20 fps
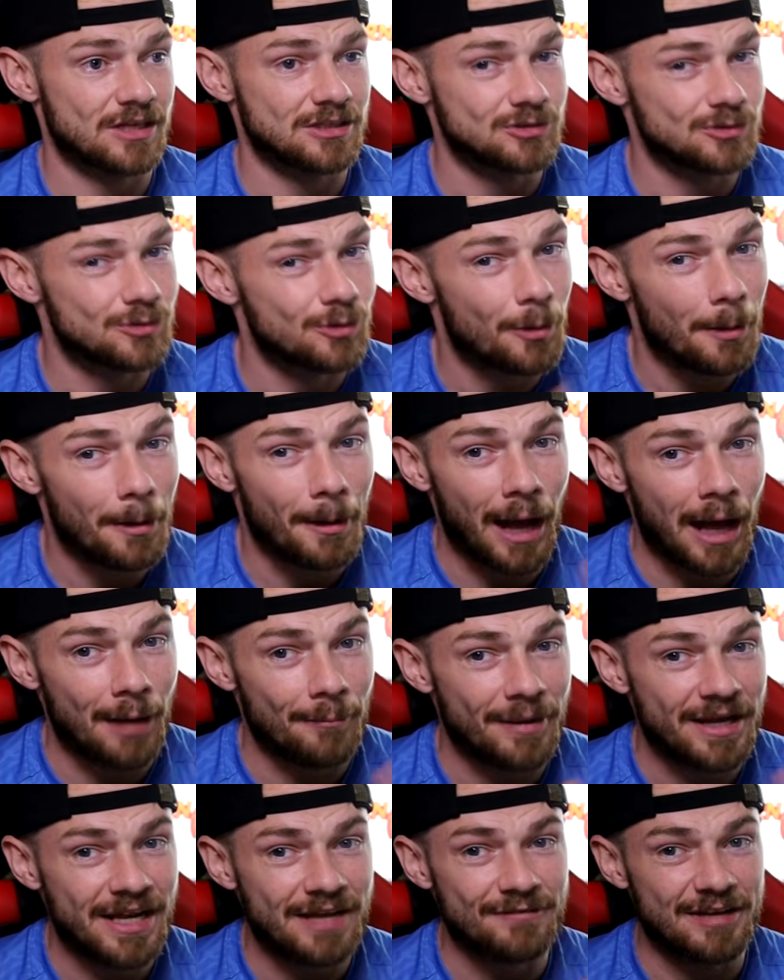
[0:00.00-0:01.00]
So I
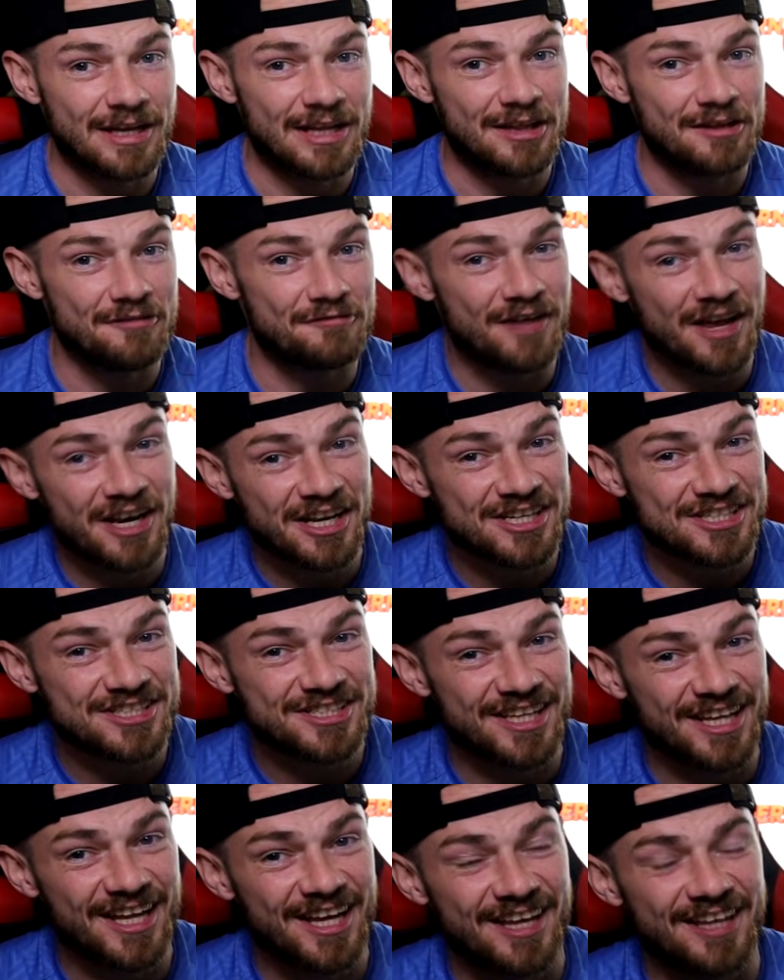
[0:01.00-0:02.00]
might have a little advantage
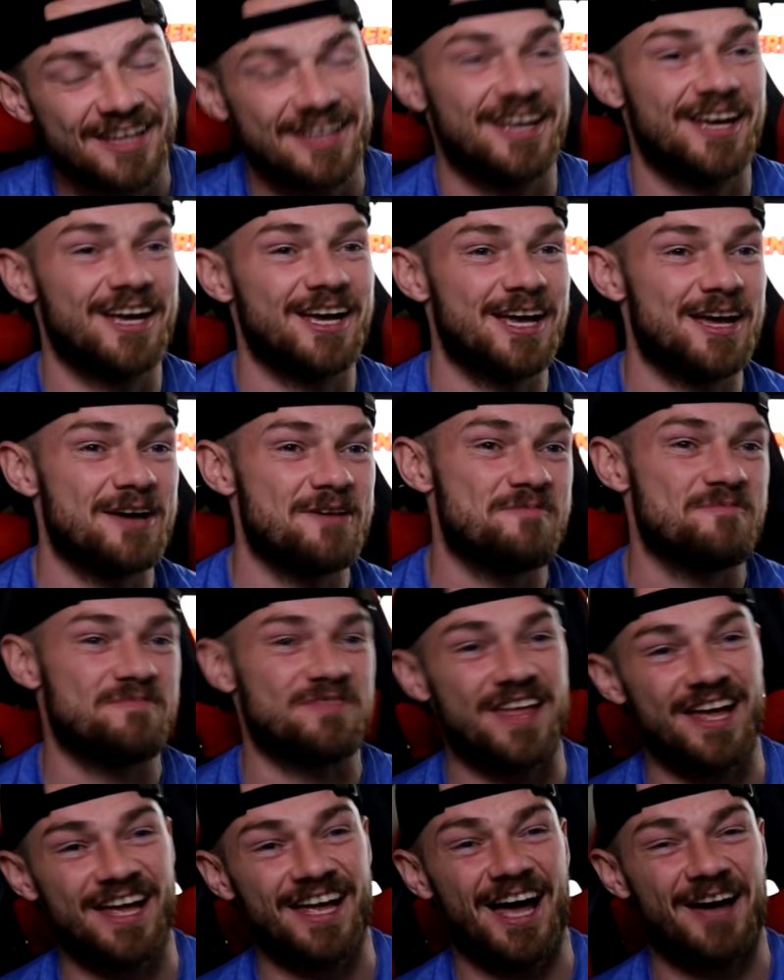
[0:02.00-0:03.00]
there.
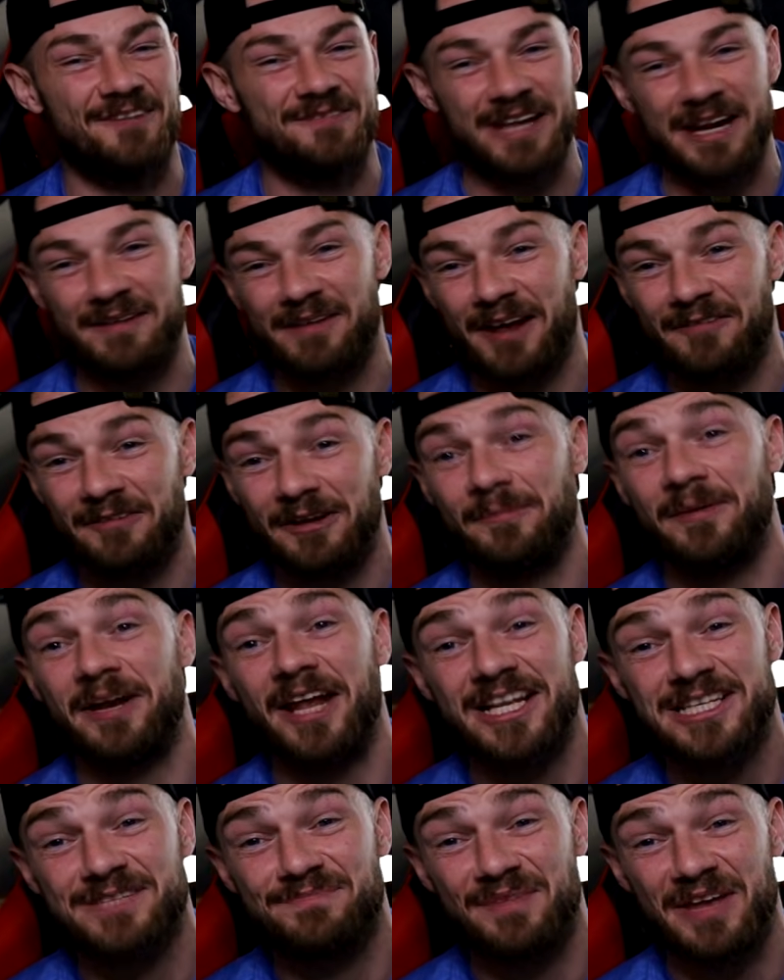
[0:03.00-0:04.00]
I mean, I might have a little bit of
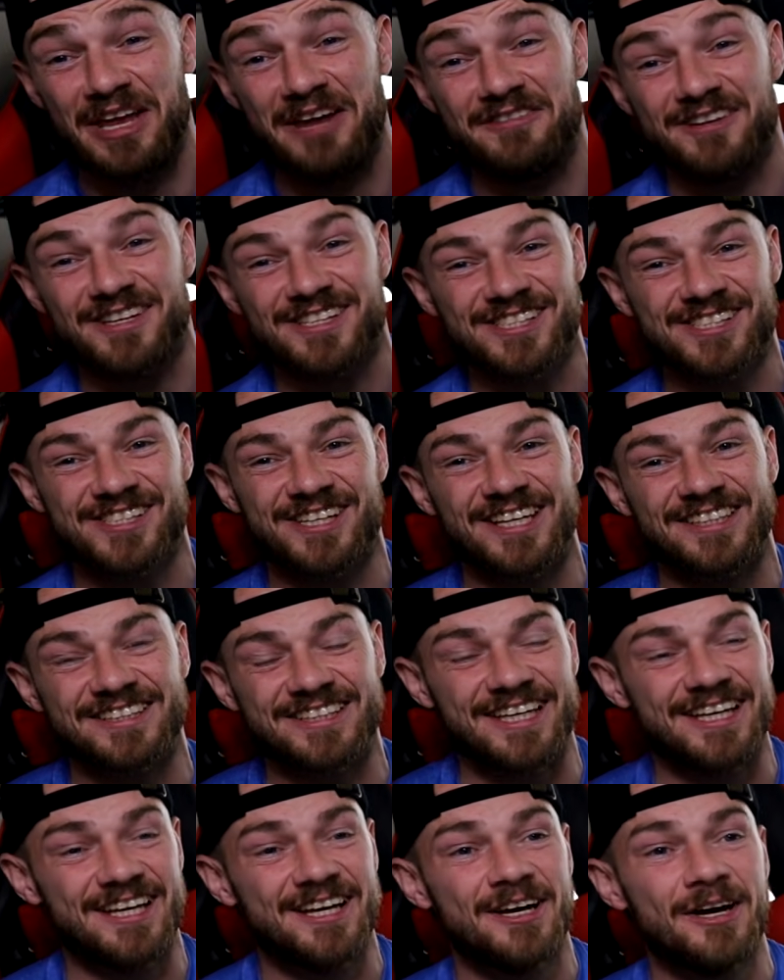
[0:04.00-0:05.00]
experience, should I
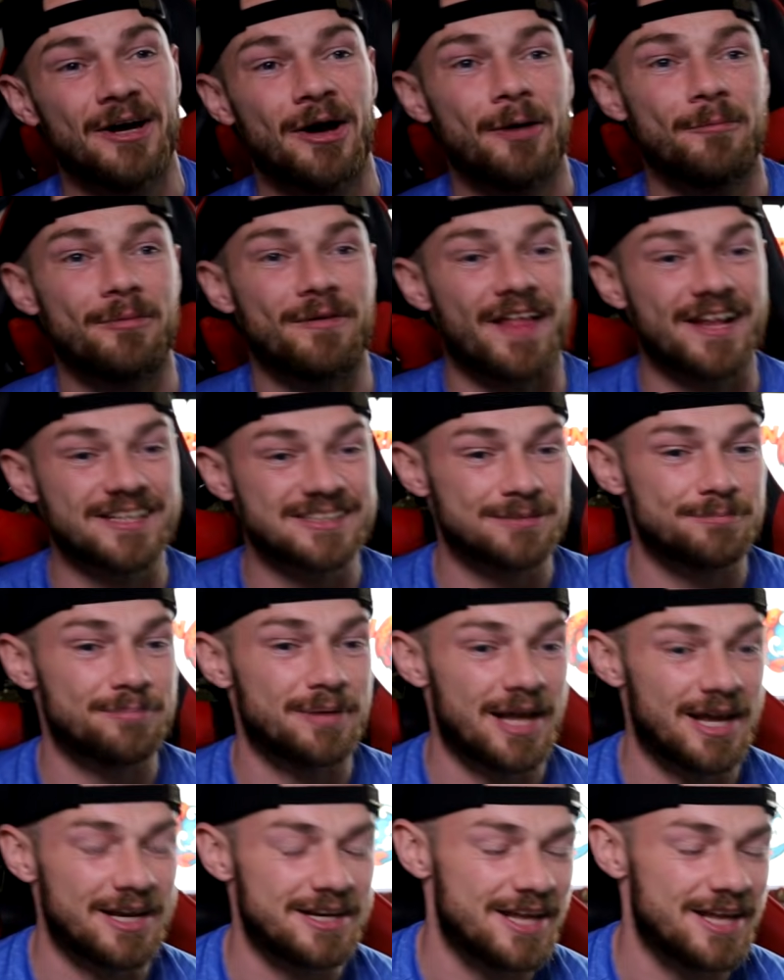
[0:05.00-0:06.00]
say. But that's the plan